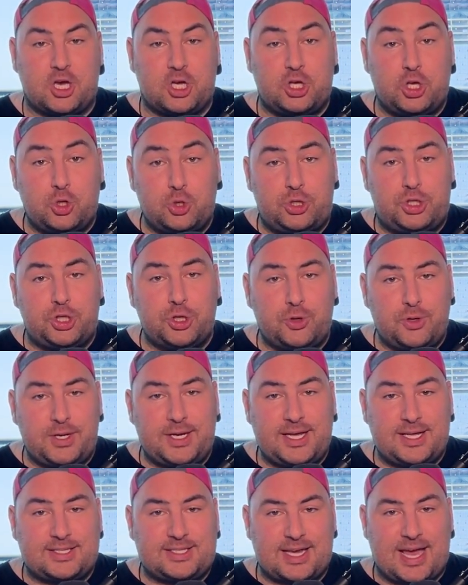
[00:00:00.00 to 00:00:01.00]
You do
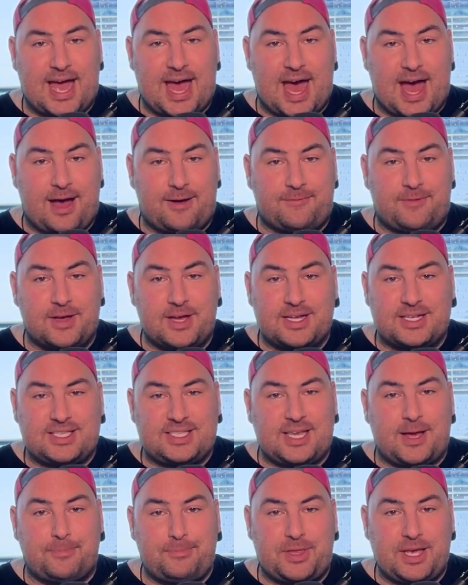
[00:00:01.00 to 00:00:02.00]
need to have
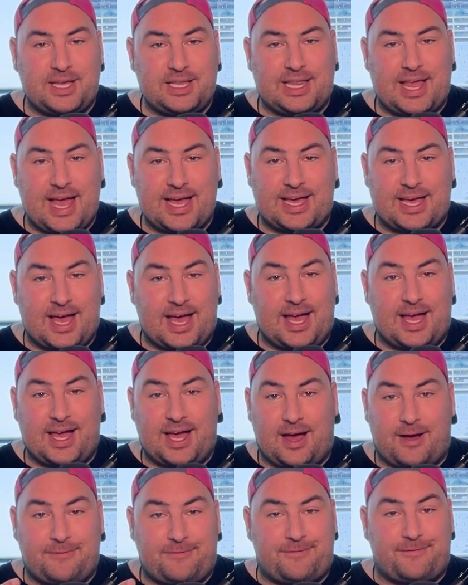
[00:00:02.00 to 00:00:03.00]
something like a,
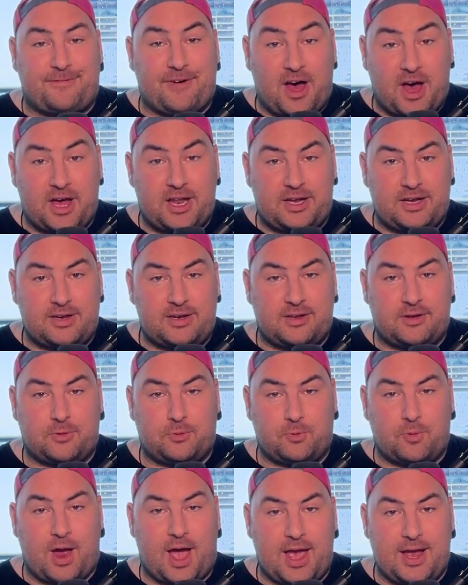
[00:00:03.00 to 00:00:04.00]
a fund,
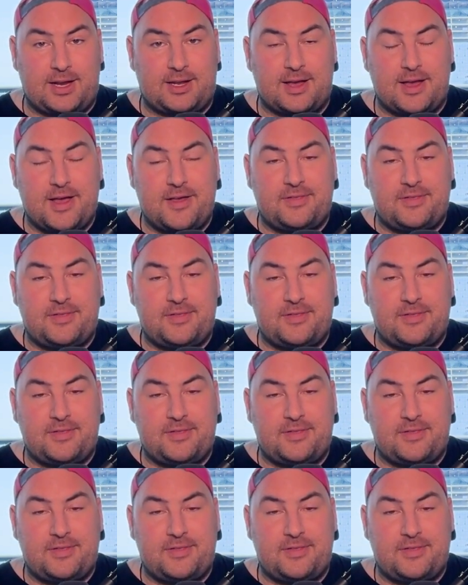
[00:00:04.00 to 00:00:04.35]
right?